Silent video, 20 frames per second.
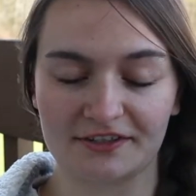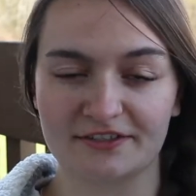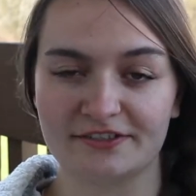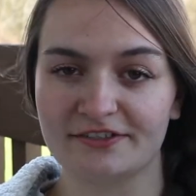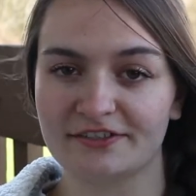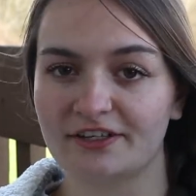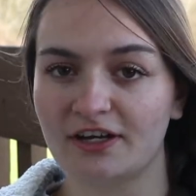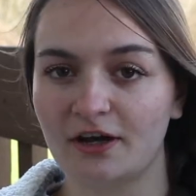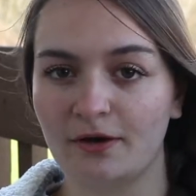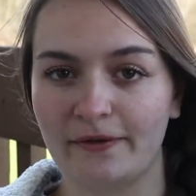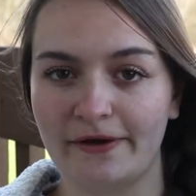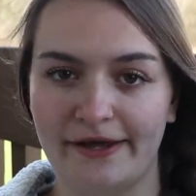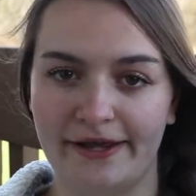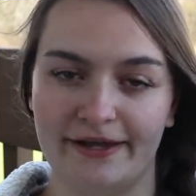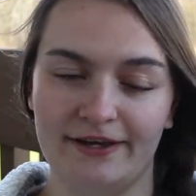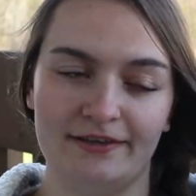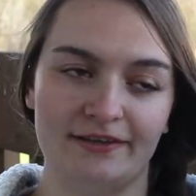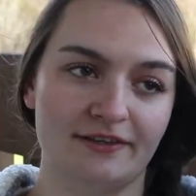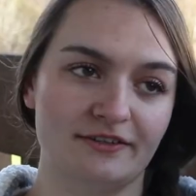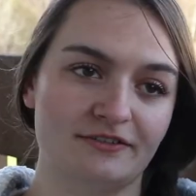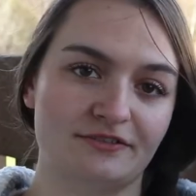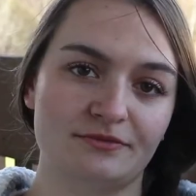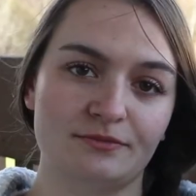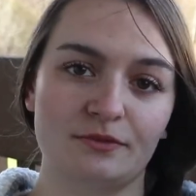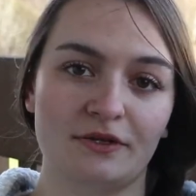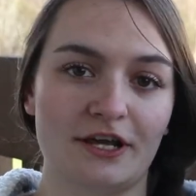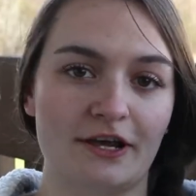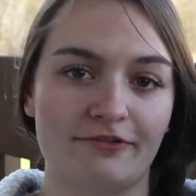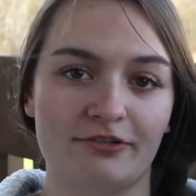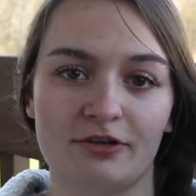There's co-ed, there's
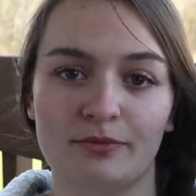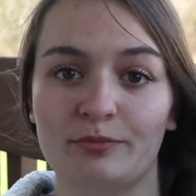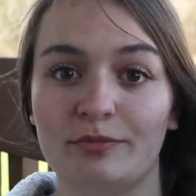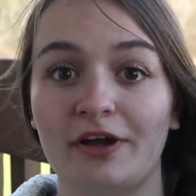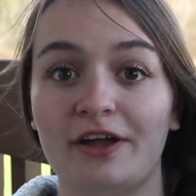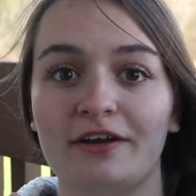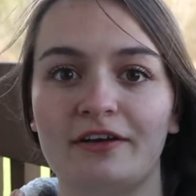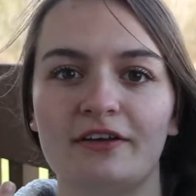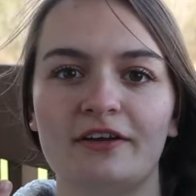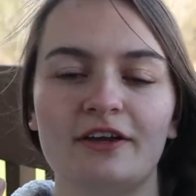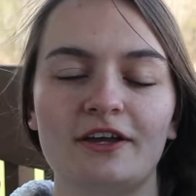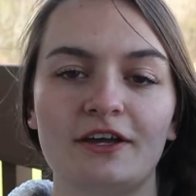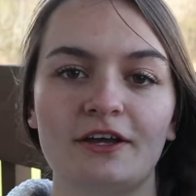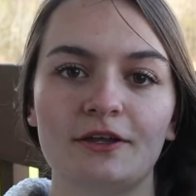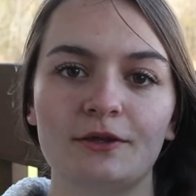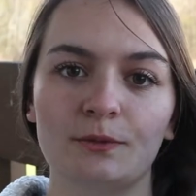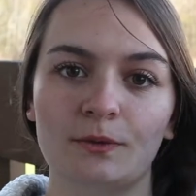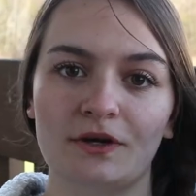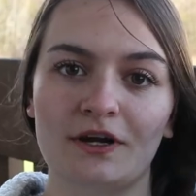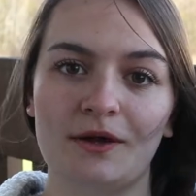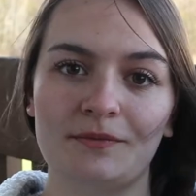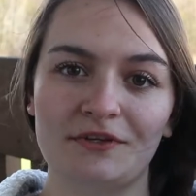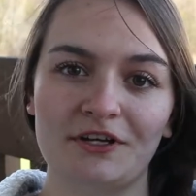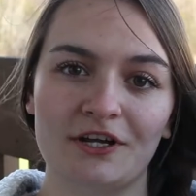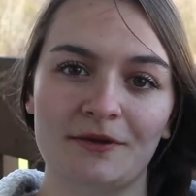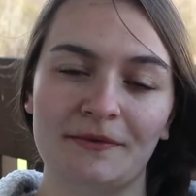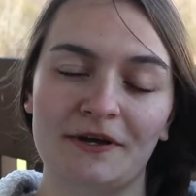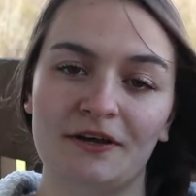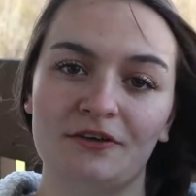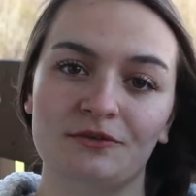whatever. But the one I'm
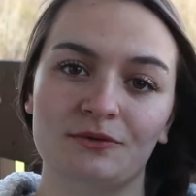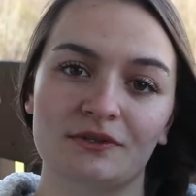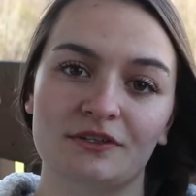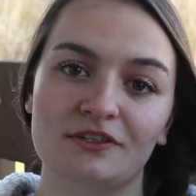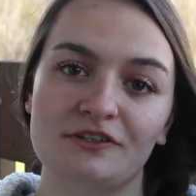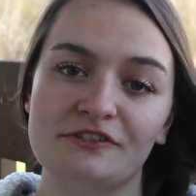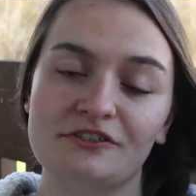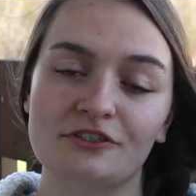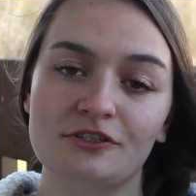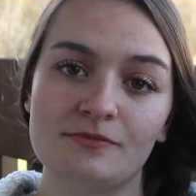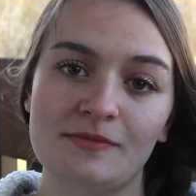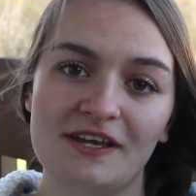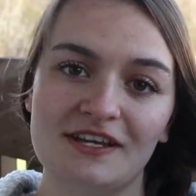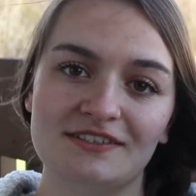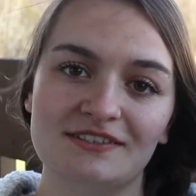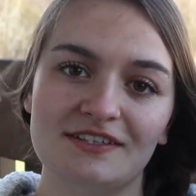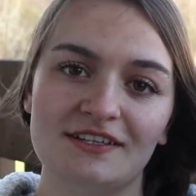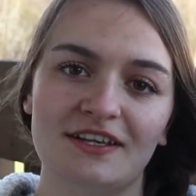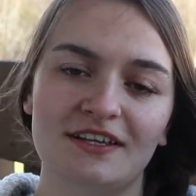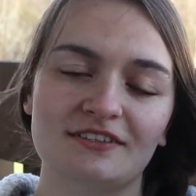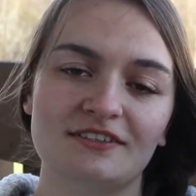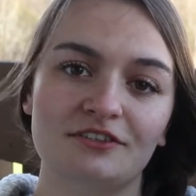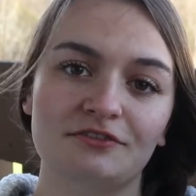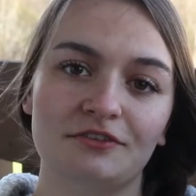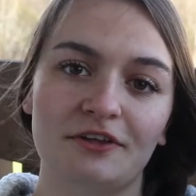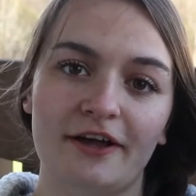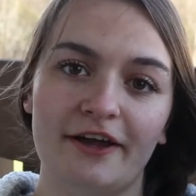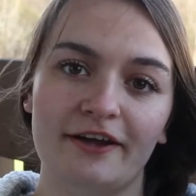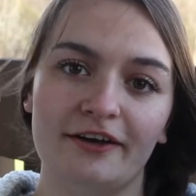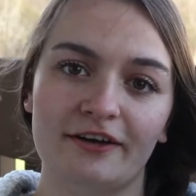talking about is there's two bases, a
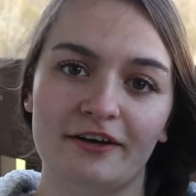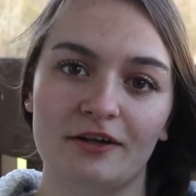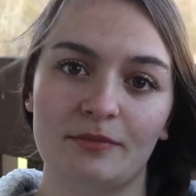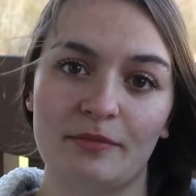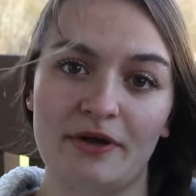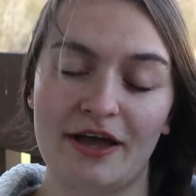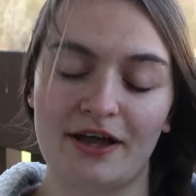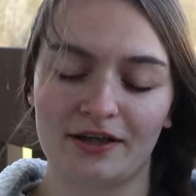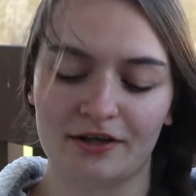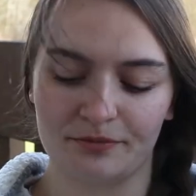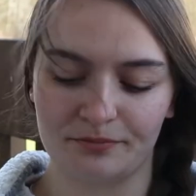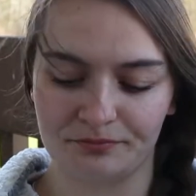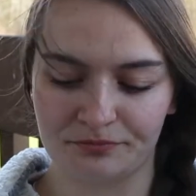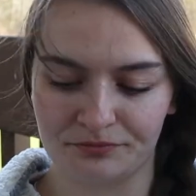flyer, and a back.